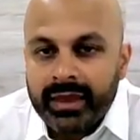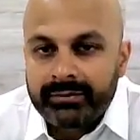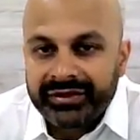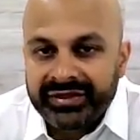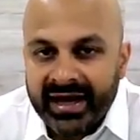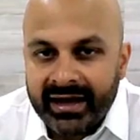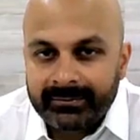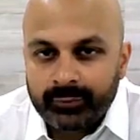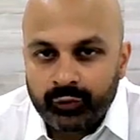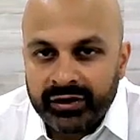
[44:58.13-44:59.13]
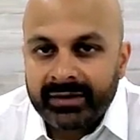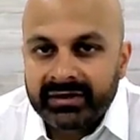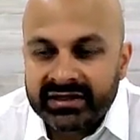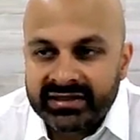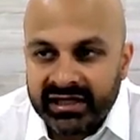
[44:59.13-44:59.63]
But that
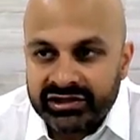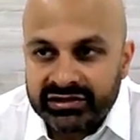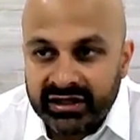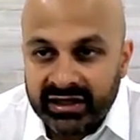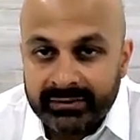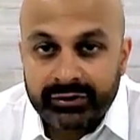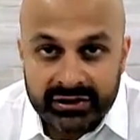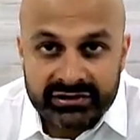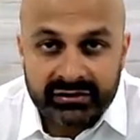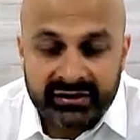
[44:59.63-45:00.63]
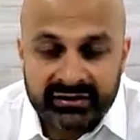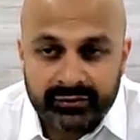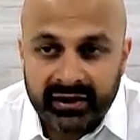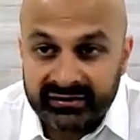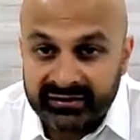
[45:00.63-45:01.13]
rehabilitation, and I put it to her this
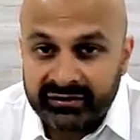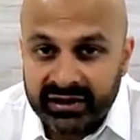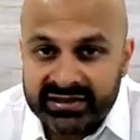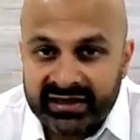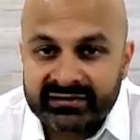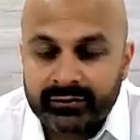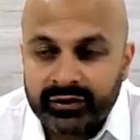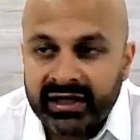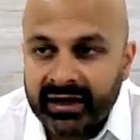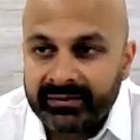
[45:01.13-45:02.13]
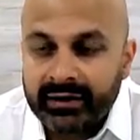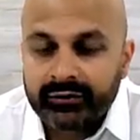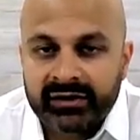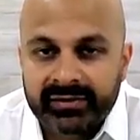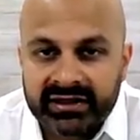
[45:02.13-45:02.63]
way this is going to take some rehab. That
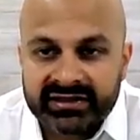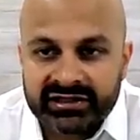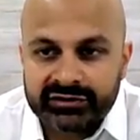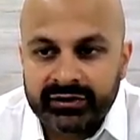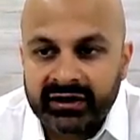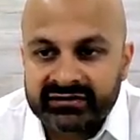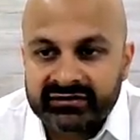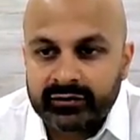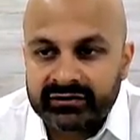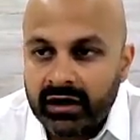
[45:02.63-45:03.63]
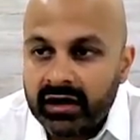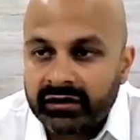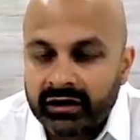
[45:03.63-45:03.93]
rehabilitation process was long and